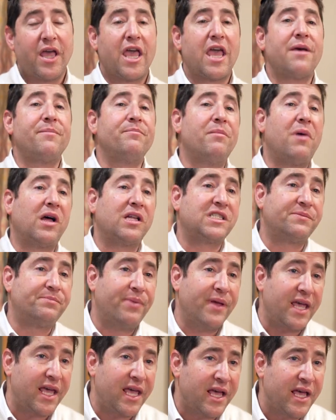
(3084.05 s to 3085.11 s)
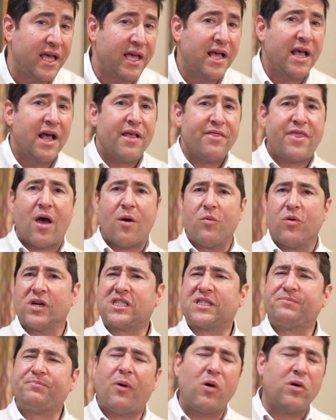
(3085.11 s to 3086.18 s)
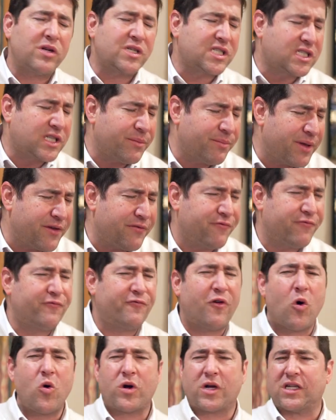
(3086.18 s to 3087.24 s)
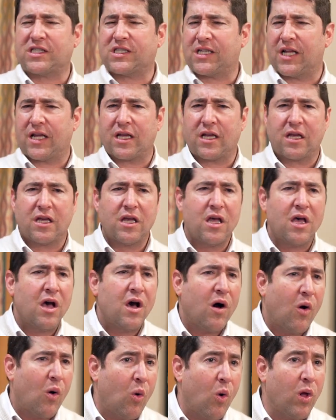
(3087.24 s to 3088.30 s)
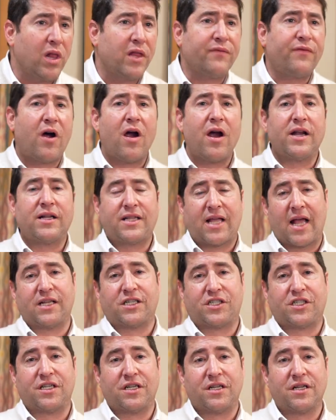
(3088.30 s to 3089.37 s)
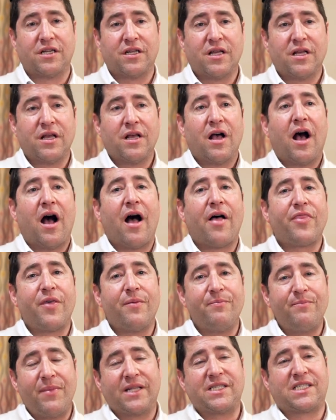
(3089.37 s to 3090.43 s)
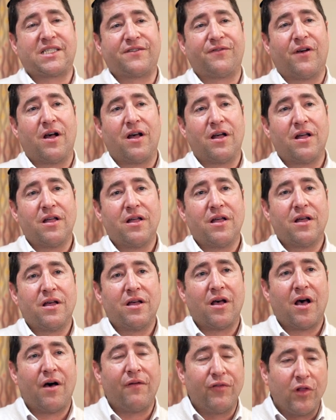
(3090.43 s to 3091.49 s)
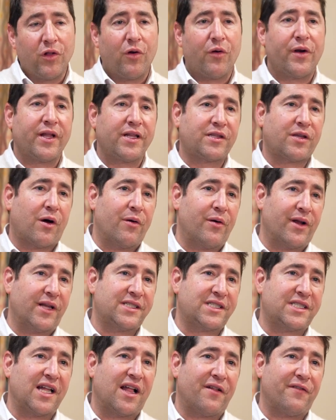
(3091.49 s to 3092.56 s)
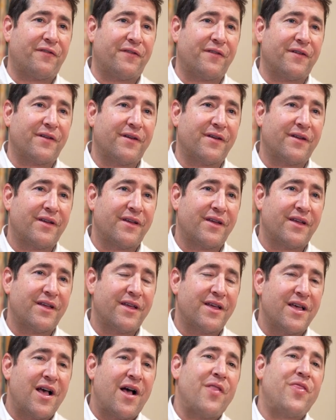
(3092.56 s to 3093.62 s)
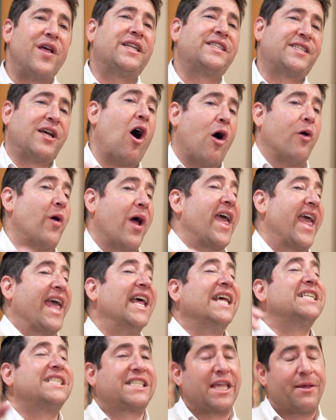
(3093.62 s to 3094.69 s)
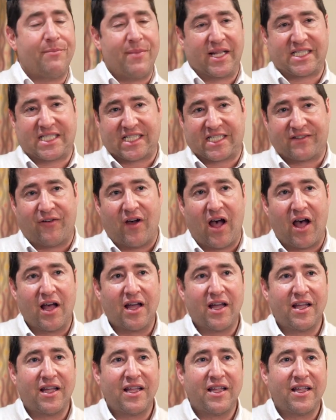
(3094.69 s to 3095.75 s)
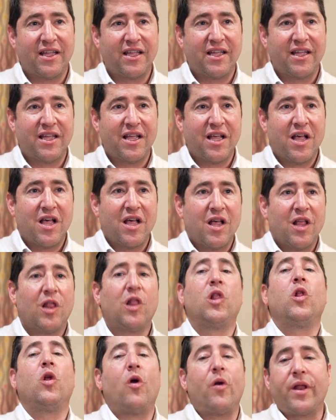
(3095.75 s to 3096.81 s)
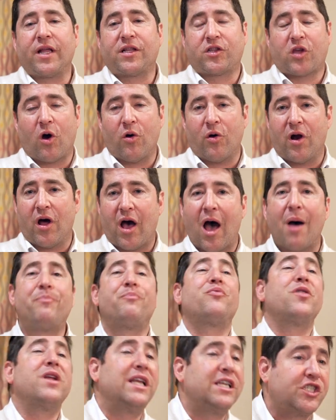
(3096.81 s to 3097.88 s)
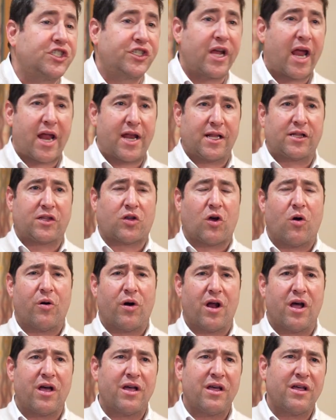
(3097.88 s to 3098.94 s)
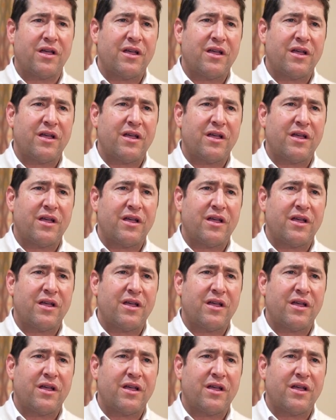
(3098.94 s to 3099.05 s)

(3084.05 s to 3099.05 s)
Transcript: It must be that we're supposed to be focusing all of our attention on the mitzvah of learning Torah itself. The Torah is the mitzvah. Learning Torah, appreciating Torah,